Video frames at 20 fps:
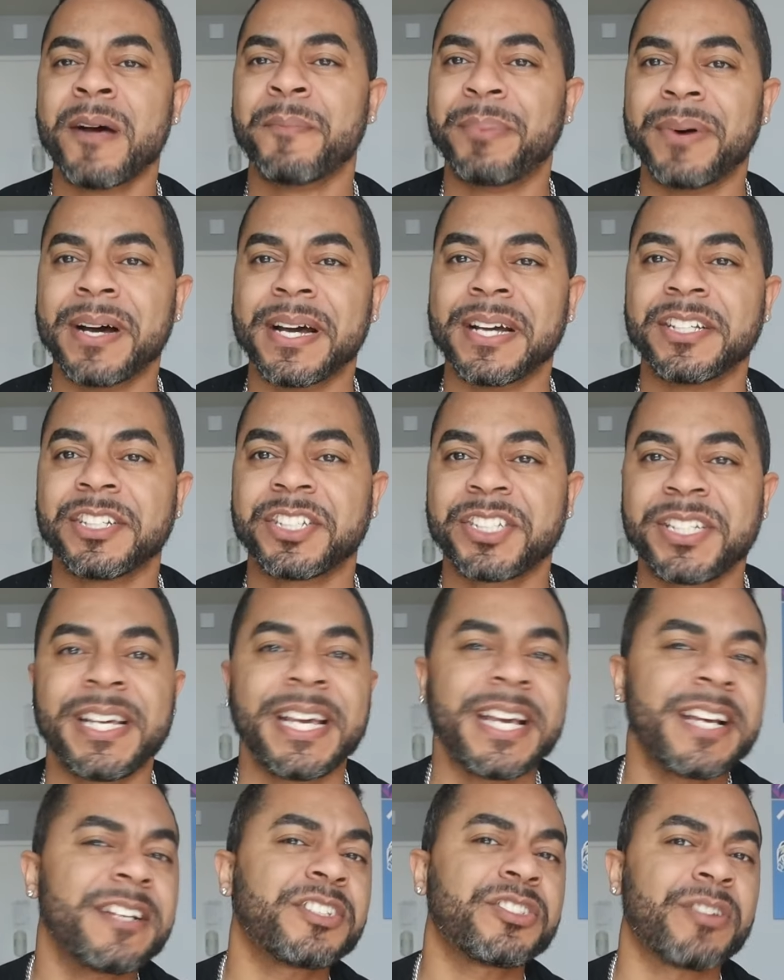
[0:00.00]
But she
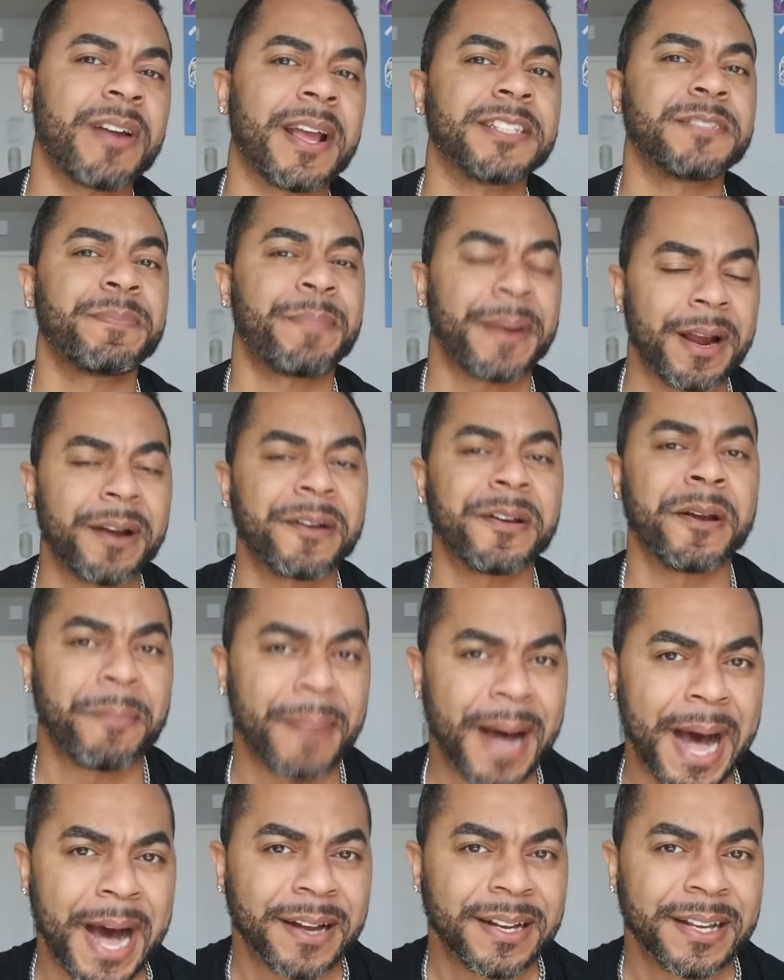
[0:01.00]
is transparent
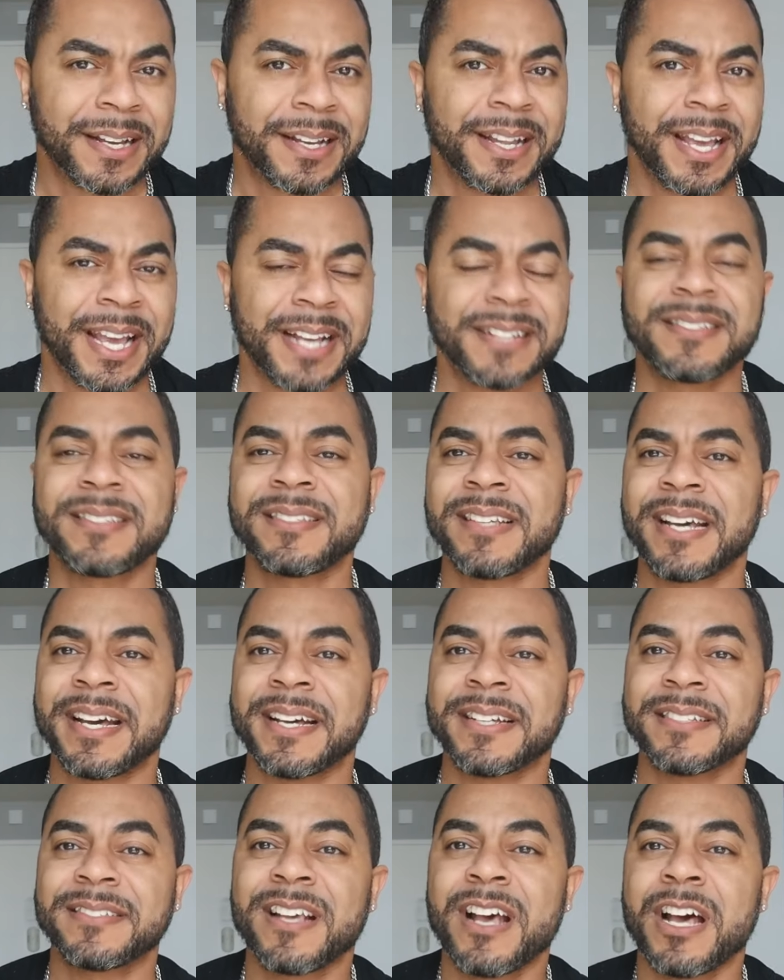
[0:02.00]
about it and
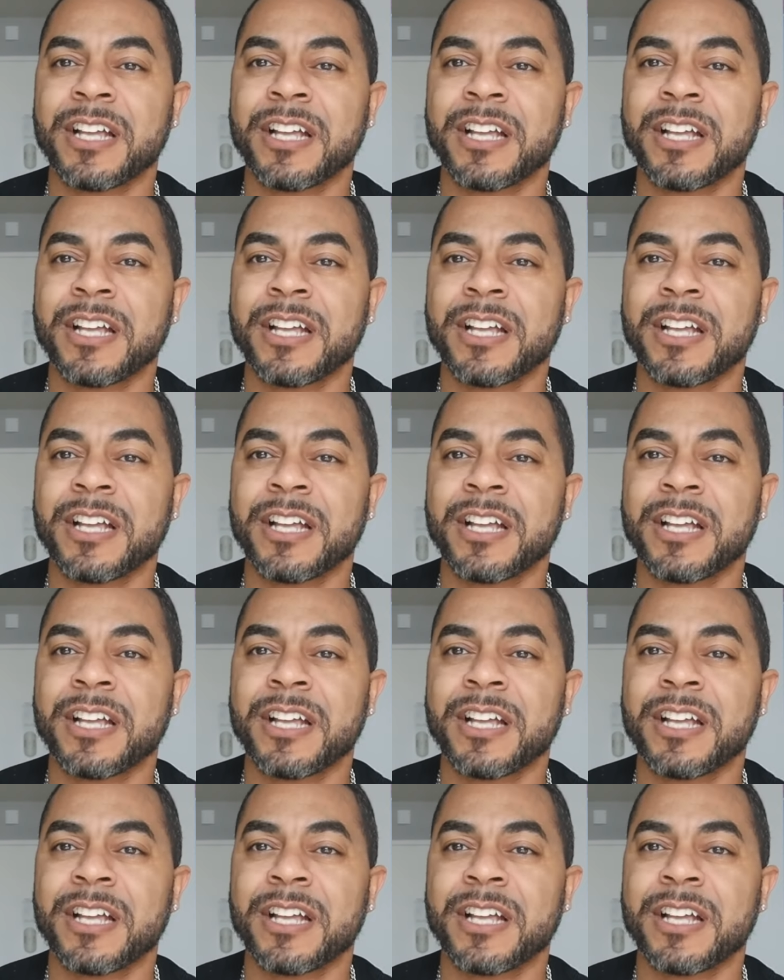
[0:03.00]
says